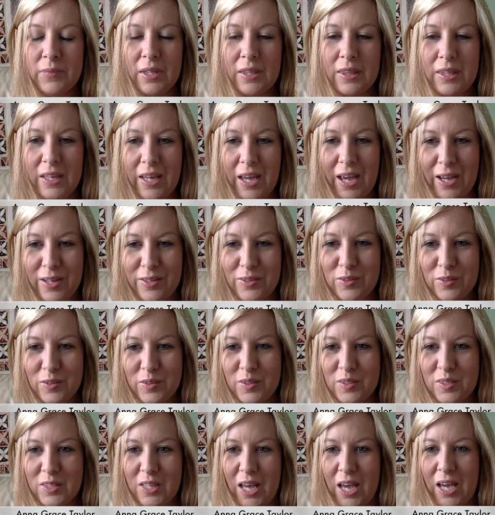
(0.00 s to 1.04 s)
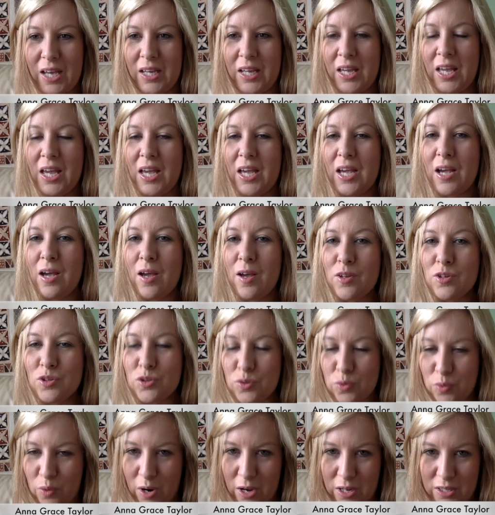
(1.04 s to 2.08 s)
the angels are saying,
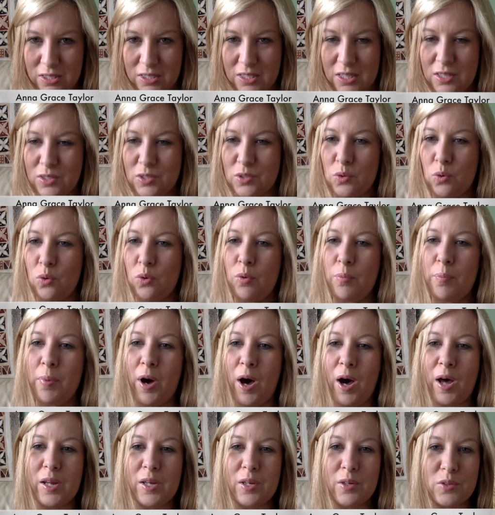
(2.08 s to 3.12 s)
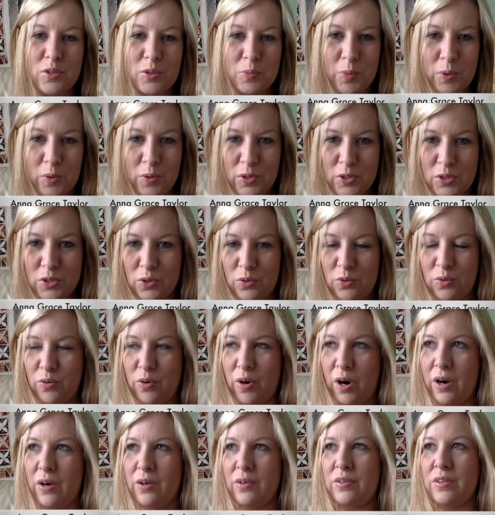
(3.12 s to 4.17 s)
trust, it's all part of your spiritual
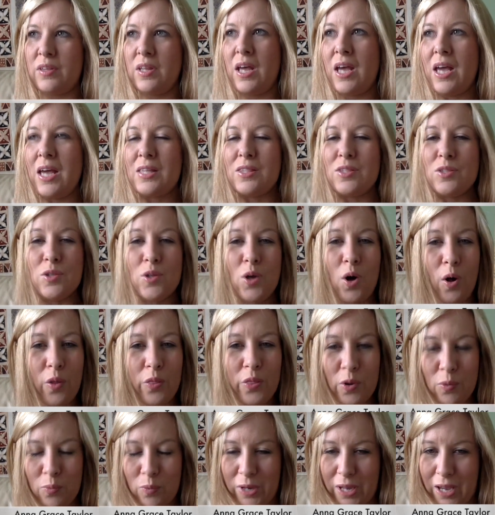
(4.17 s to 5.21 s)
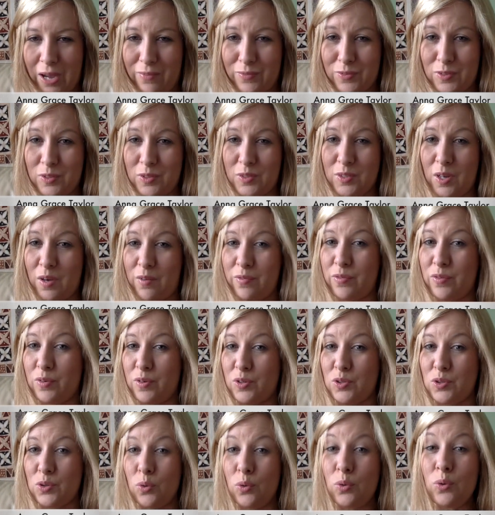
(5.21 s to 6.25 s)
growth. Not that we have to suffer
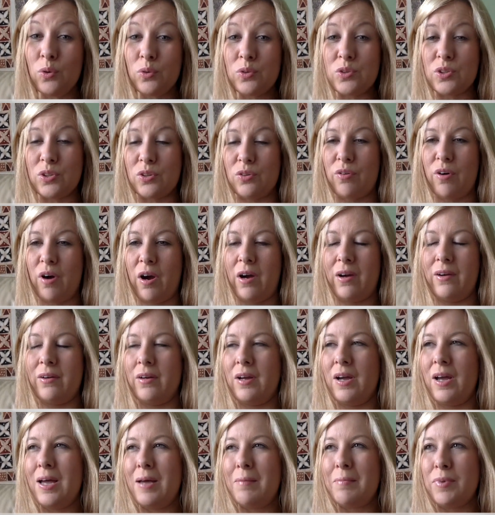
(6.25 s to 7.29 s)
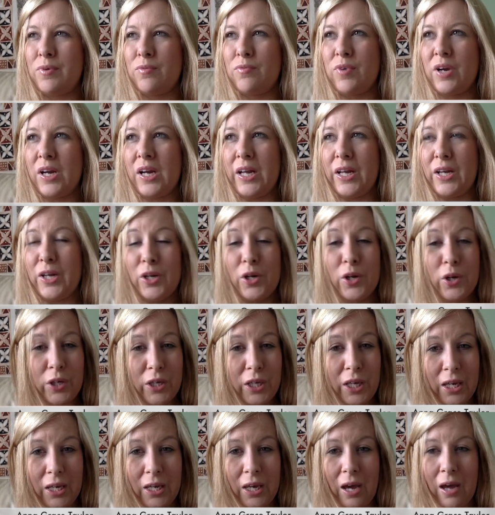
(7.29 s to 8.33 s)
at all to grow, but really
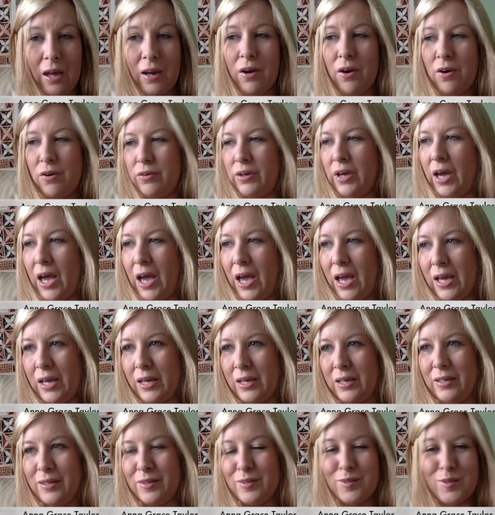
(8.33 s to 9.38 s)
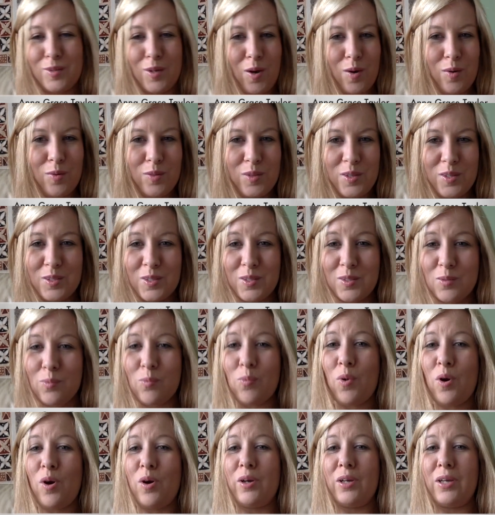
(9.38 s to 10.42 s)
looking at, okay, so this isn't
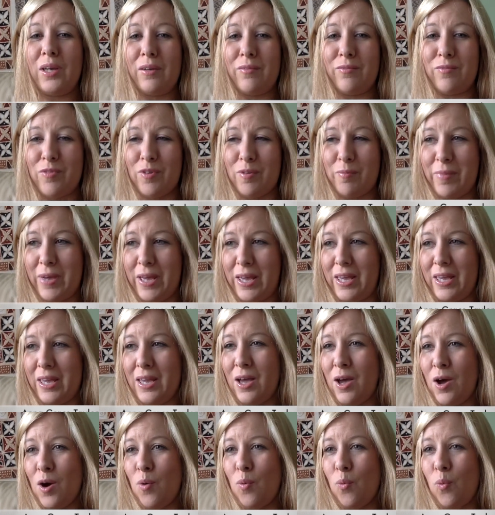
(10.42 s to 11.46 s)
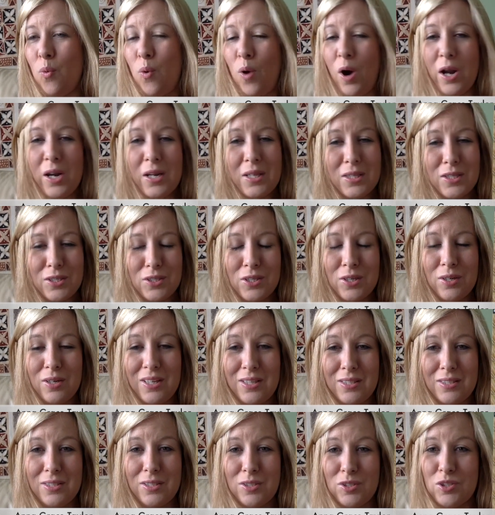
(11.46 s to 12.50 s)
working for me. What
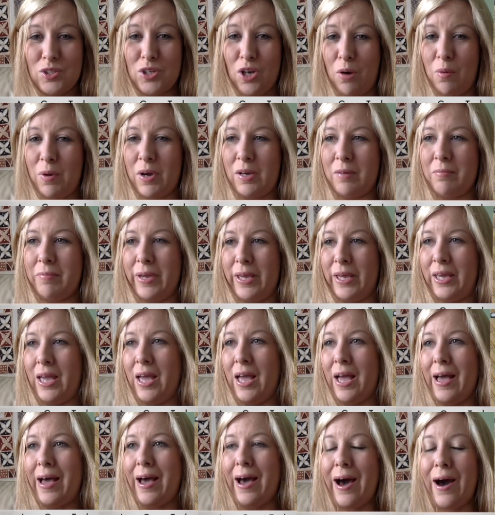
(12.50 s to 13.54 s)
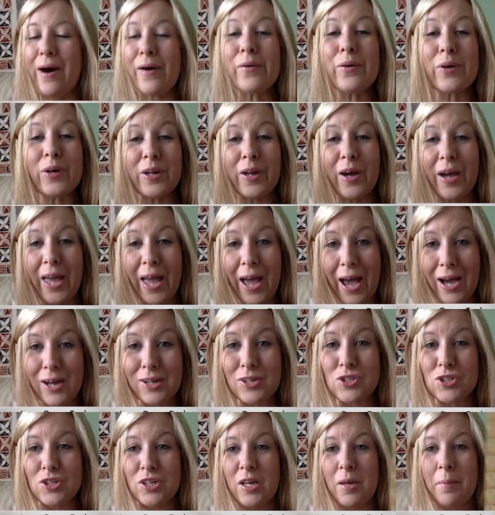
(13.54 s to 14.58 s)
is this showing me? How can I
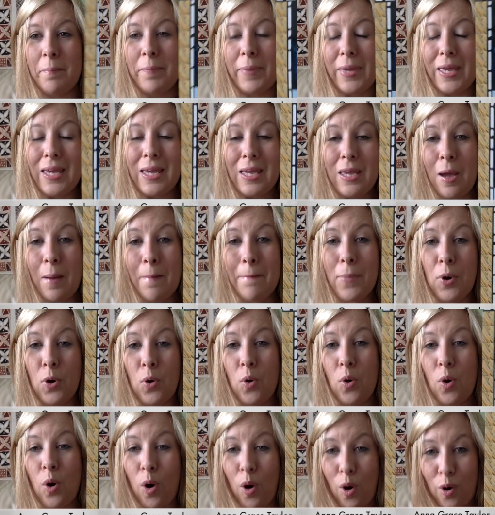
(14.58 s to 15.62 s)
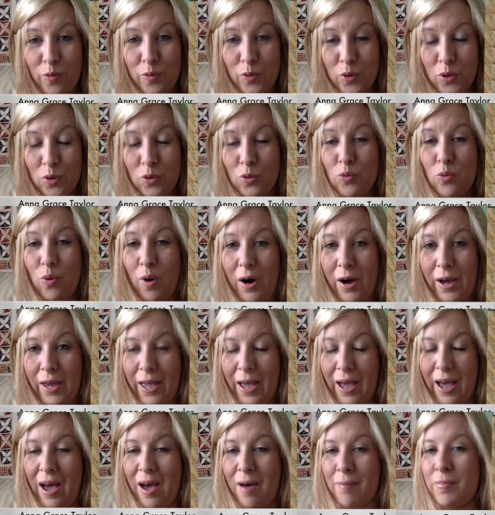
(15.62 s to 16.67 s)
actually be more of who I
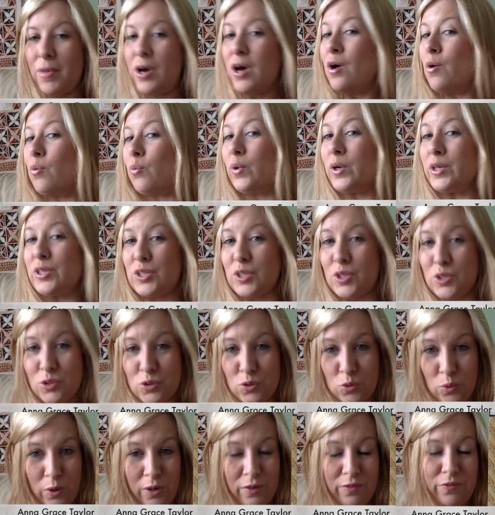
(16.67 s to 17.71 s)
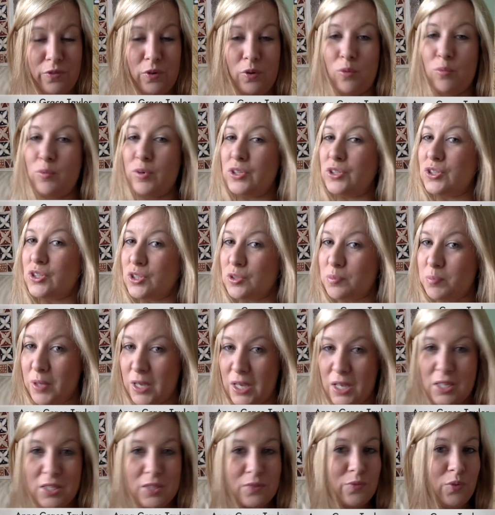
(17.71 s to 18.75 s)
am, which is joyful, which is
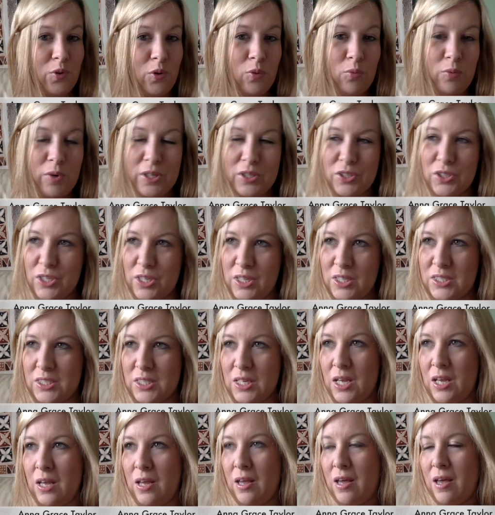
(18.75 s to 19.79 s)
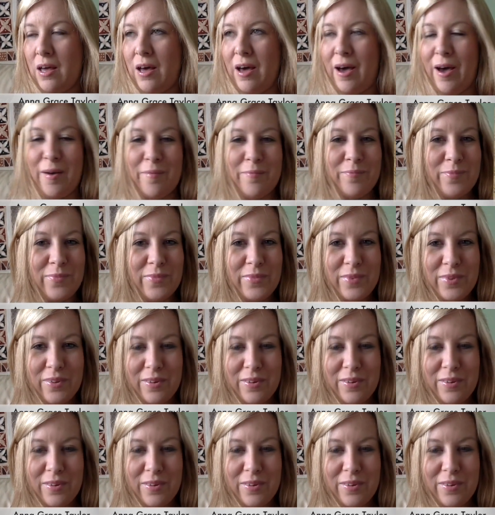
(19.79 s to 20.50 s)
peaceful, which is um,